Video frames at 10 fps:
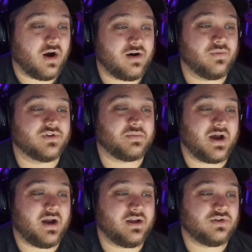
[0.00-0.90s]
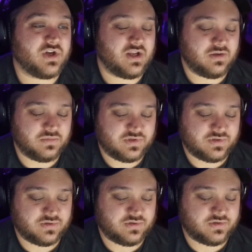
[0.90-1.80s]
art was by James
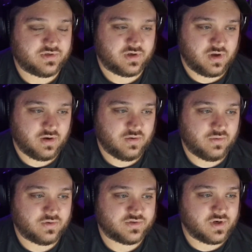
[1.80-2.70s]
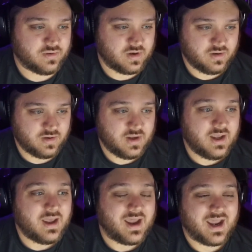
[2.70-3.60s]
Stocco,
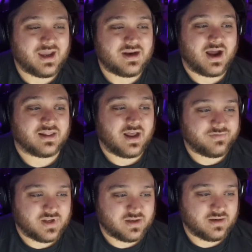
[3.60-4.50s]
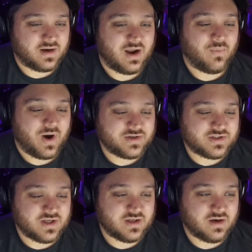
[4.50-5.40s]
and I loved it. I
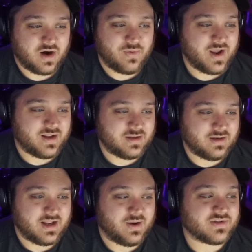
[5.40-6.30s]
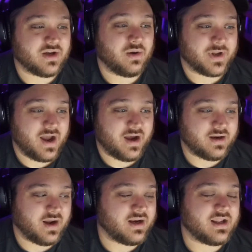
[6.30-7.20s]
read it, and I was like, oh my
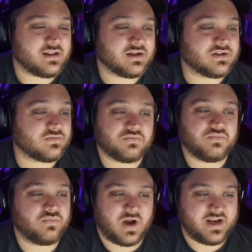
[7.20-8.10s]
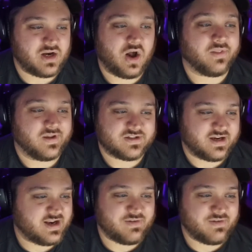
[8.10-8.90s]
god, I need this. I need all this. I need